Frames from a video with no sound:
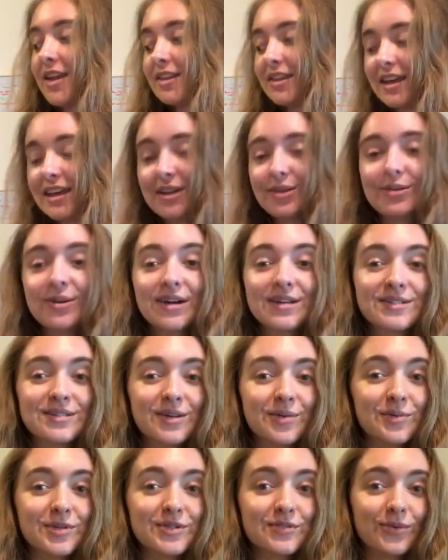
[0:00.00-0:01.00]
Thank you guys
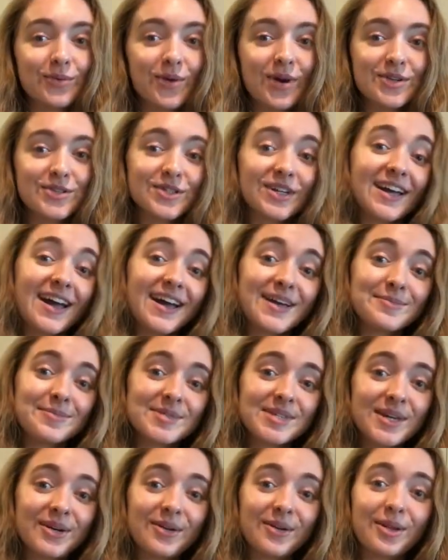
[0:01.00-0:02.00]
so much for watching. I'm
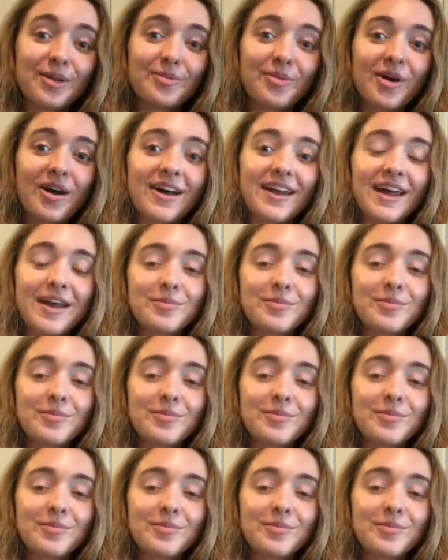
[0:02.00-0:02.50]
Sara Lubratt.